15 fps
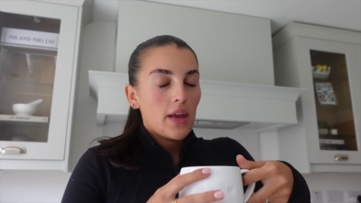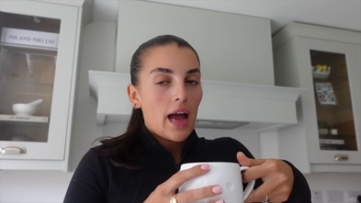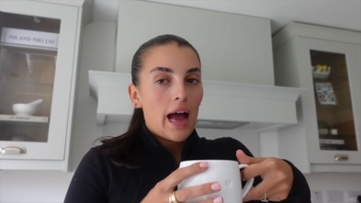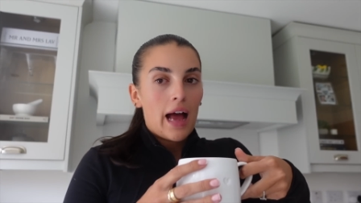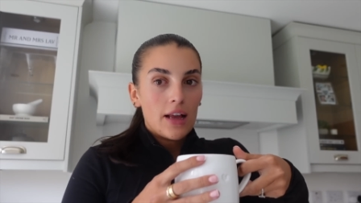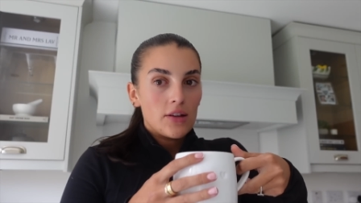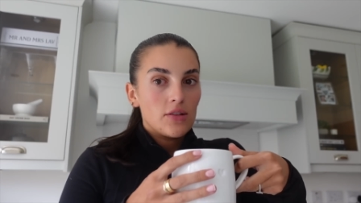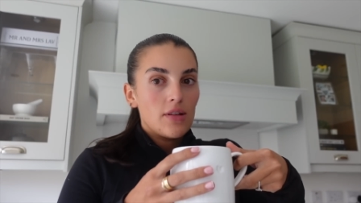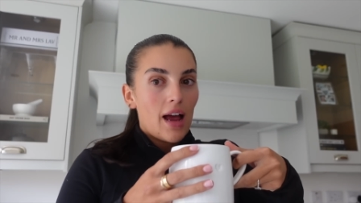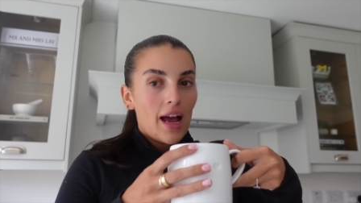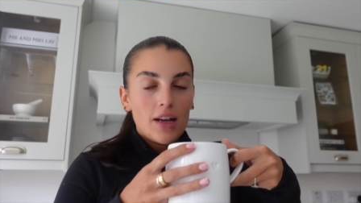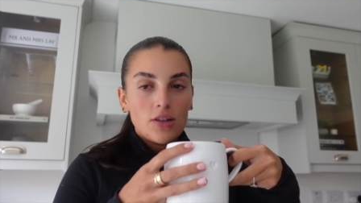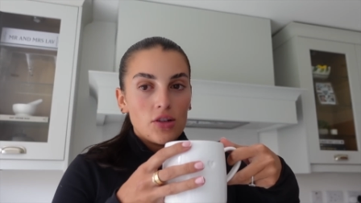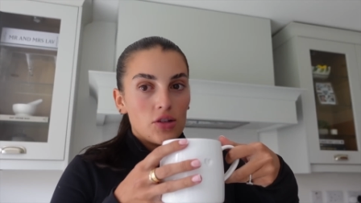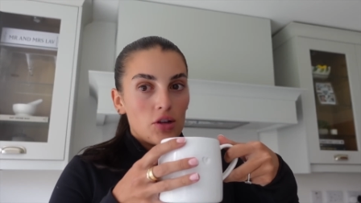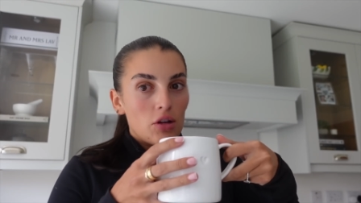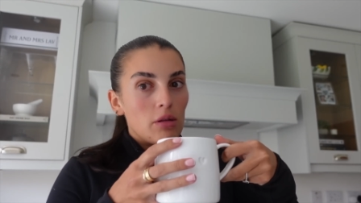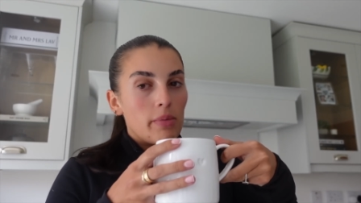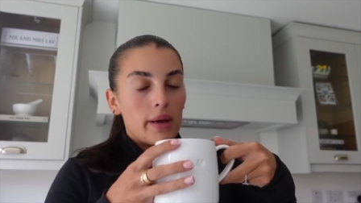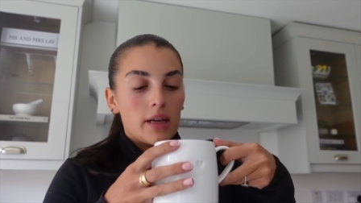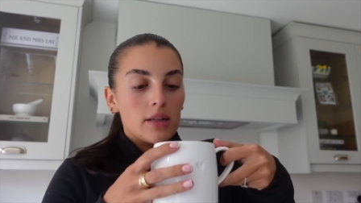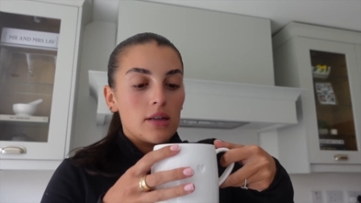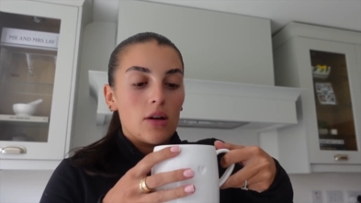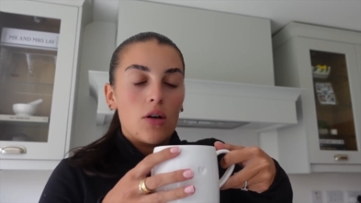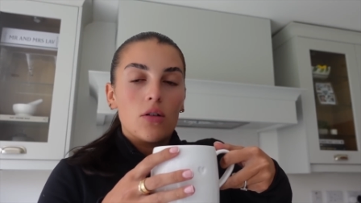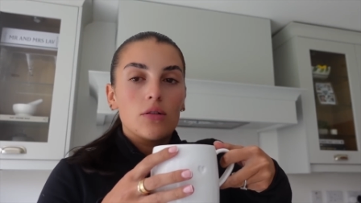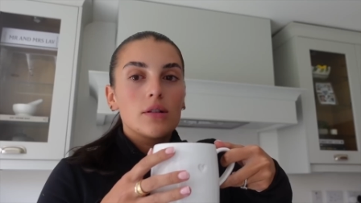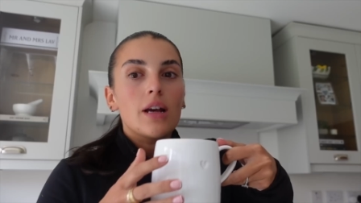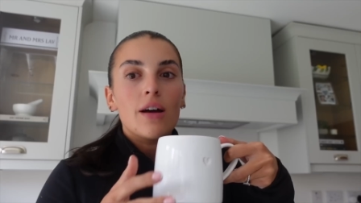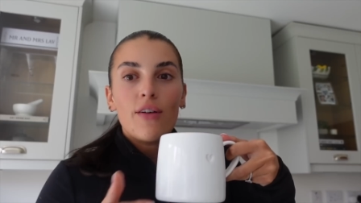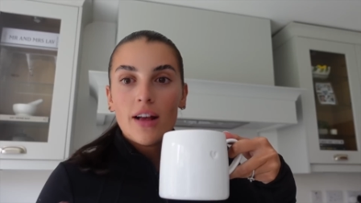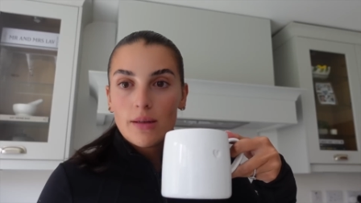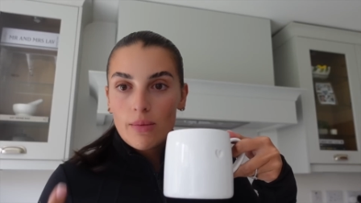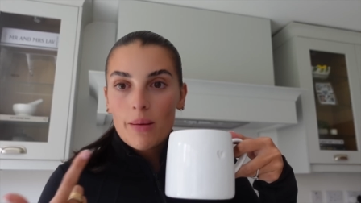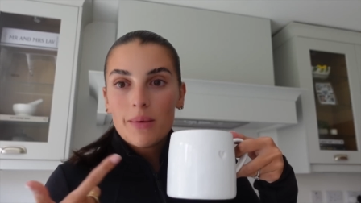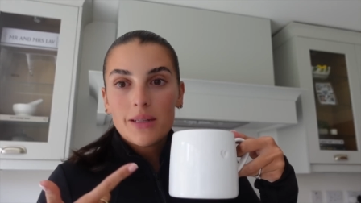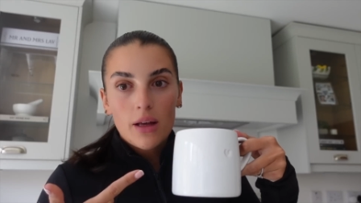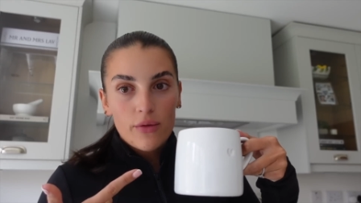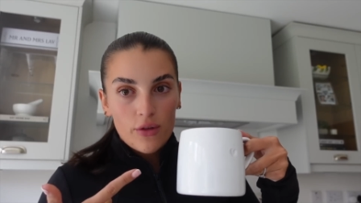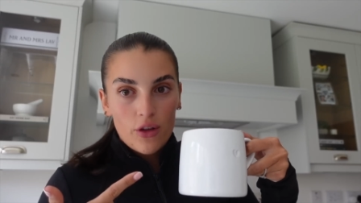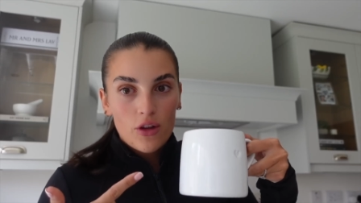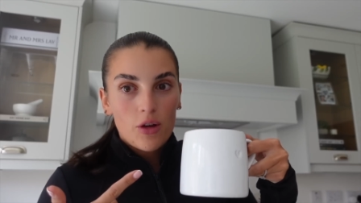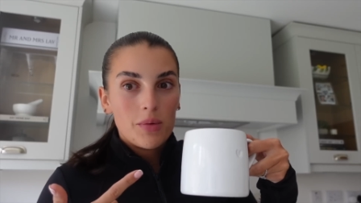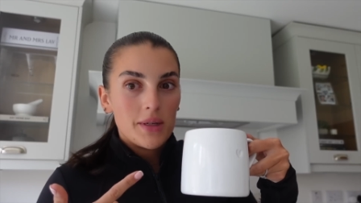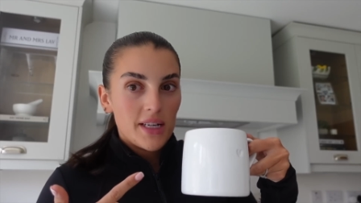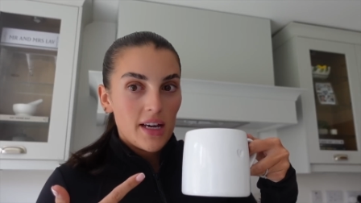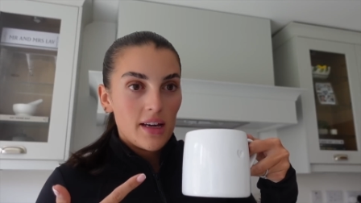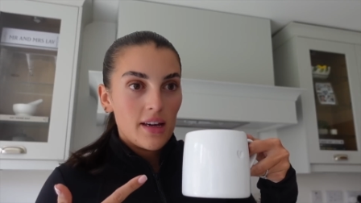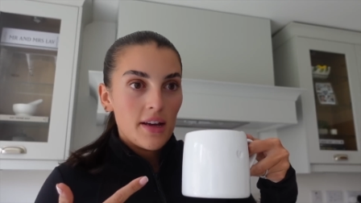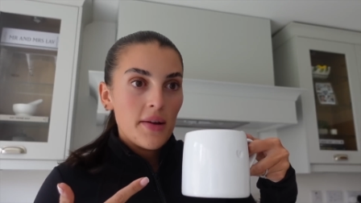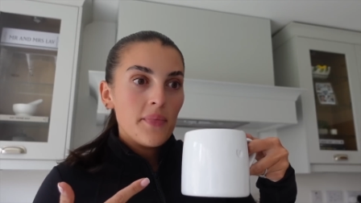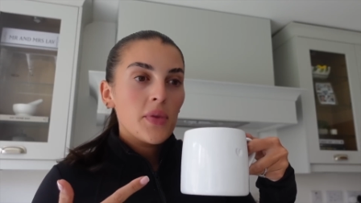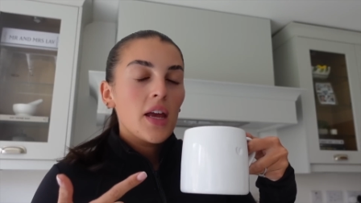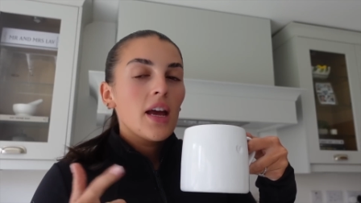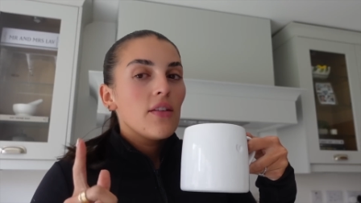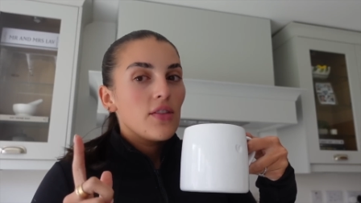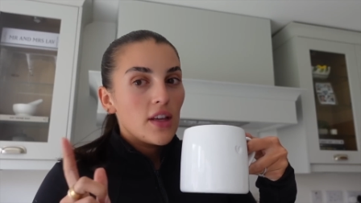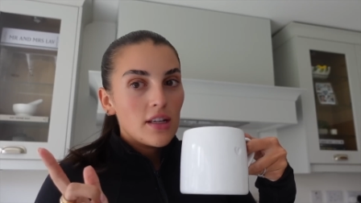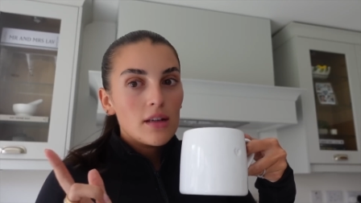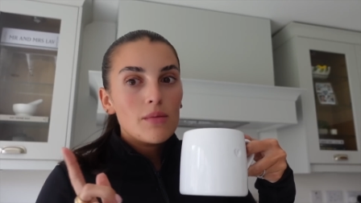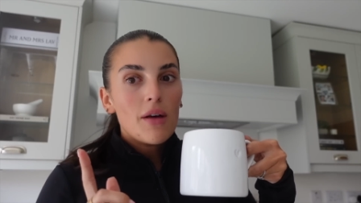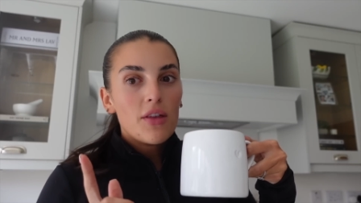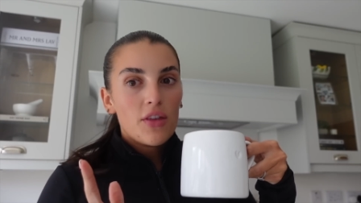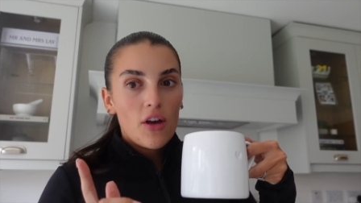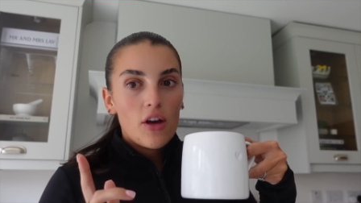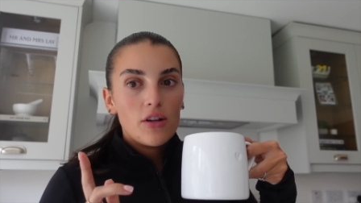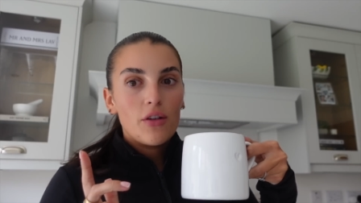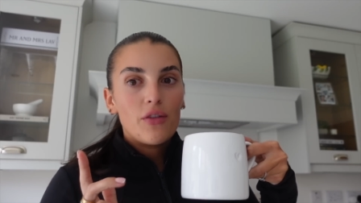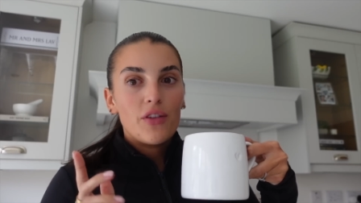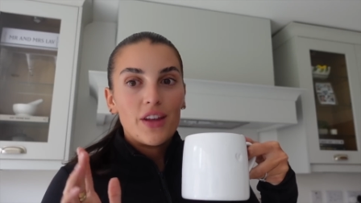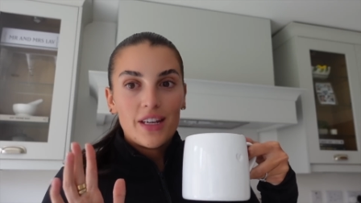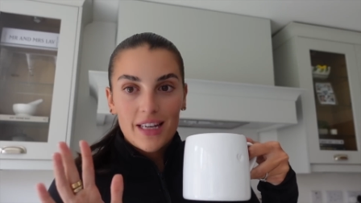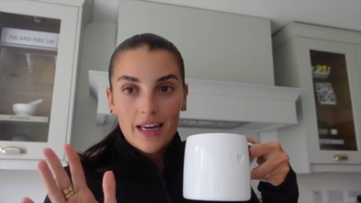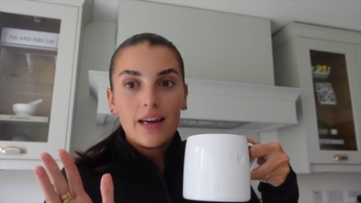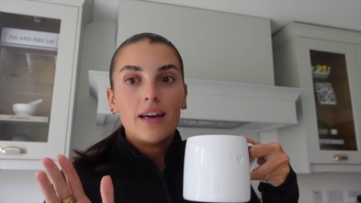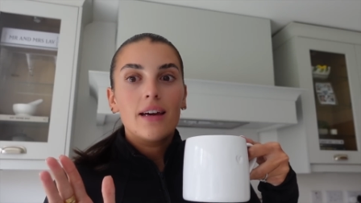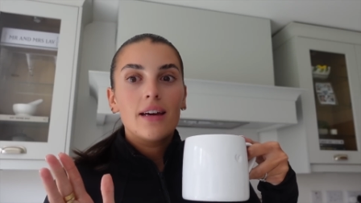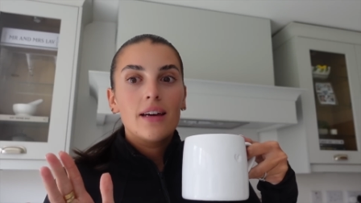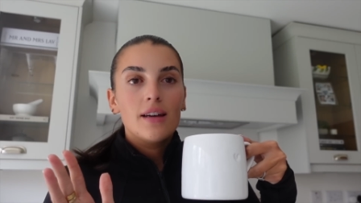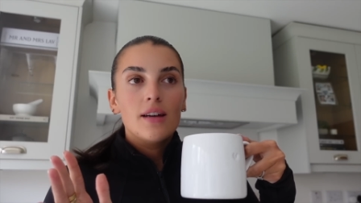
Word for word: I, I just do the biggest yawns. I've had to make myself another cup of tea this is my third of the day.